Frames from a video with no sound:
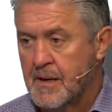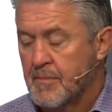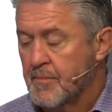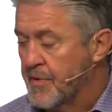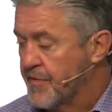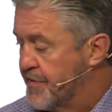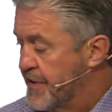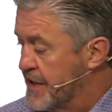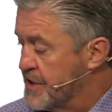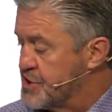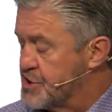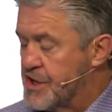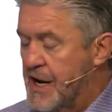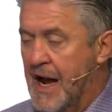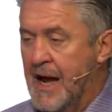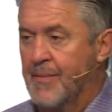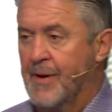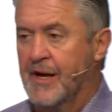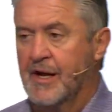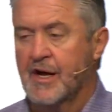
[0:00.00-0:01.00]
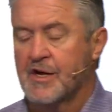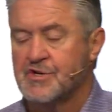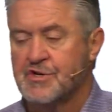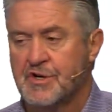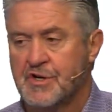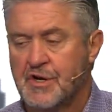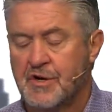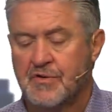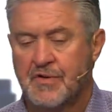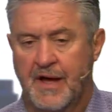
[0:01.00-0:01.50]
But this time he
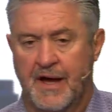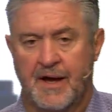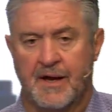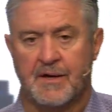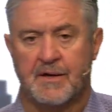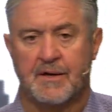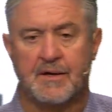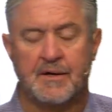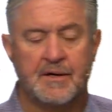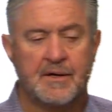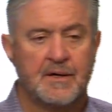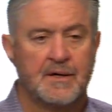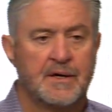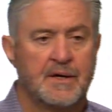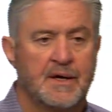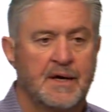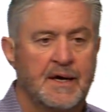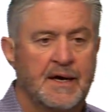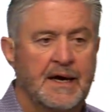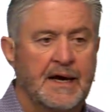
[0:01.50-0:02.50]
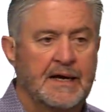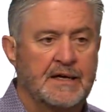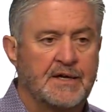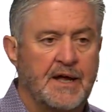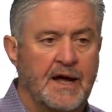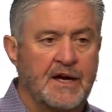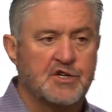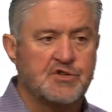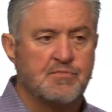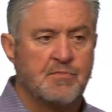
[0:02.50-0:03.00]
doesn't do that. He
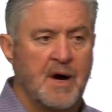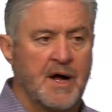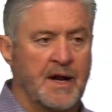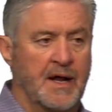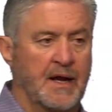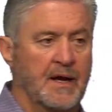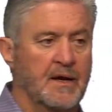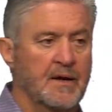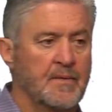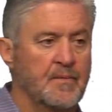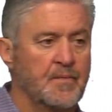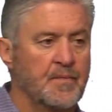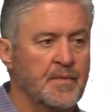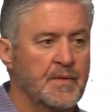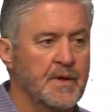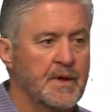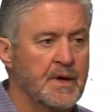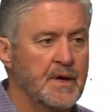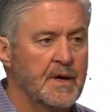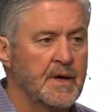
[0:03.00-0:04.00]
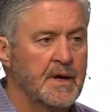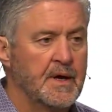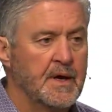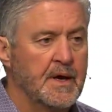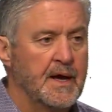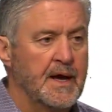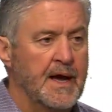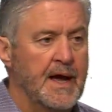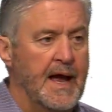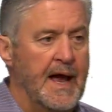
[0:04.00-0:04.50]
takes money,
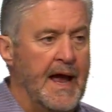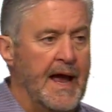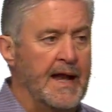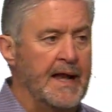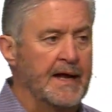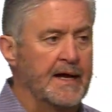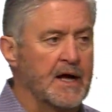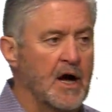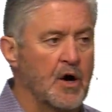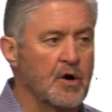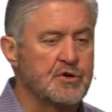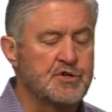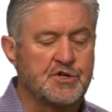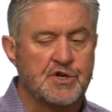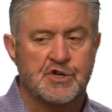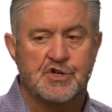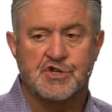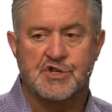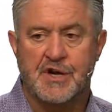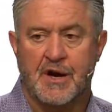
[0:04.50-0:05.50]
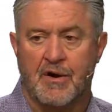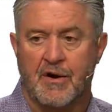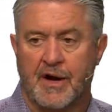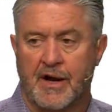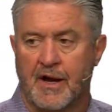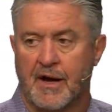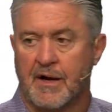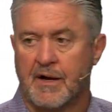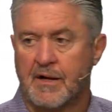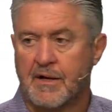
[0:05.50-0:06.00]
and he goes to
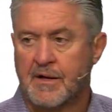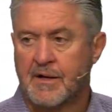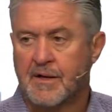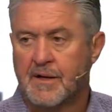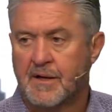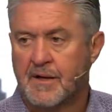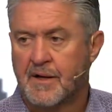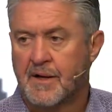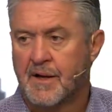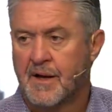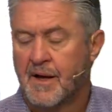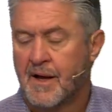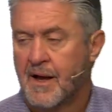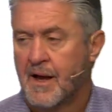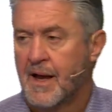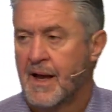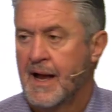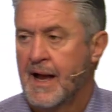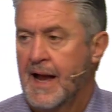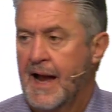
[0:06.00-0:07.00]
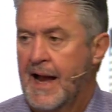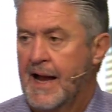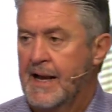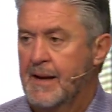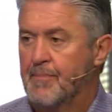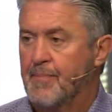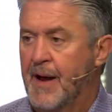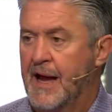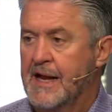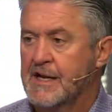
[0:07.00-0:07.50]
Syria, and he
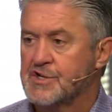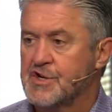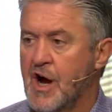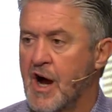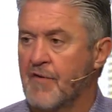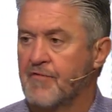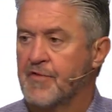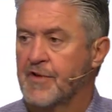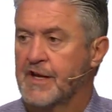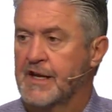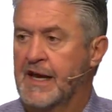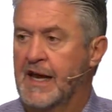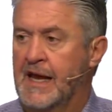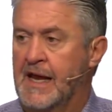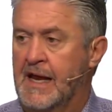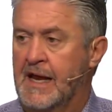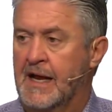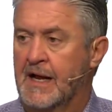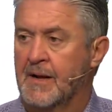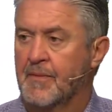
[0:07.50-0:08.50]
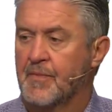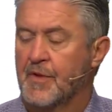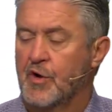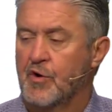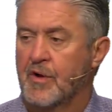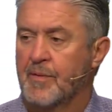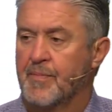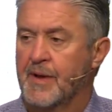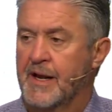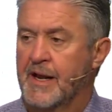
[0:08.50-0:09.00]
pays off the king who
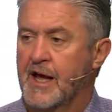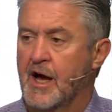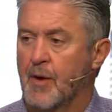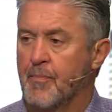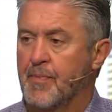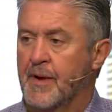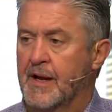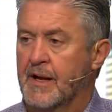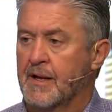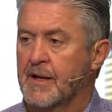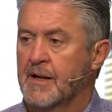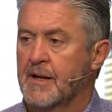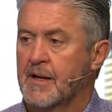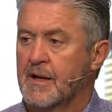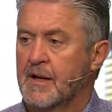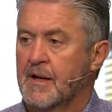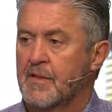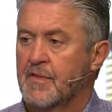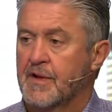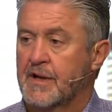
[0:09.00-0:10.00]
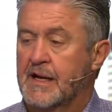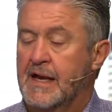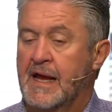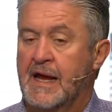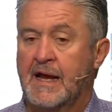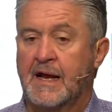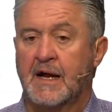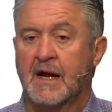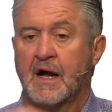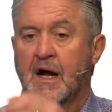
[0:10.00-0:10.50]
had been helping the
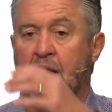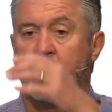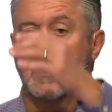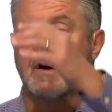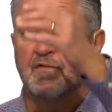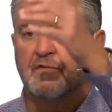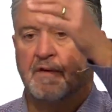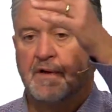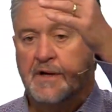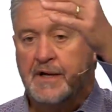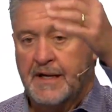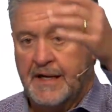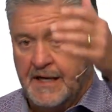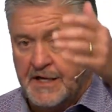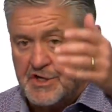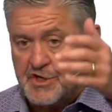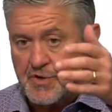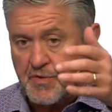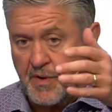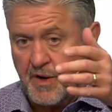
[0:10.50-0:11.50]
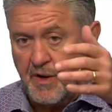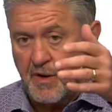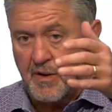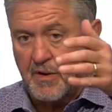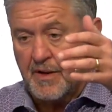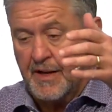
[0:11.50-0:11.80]
king of Israel.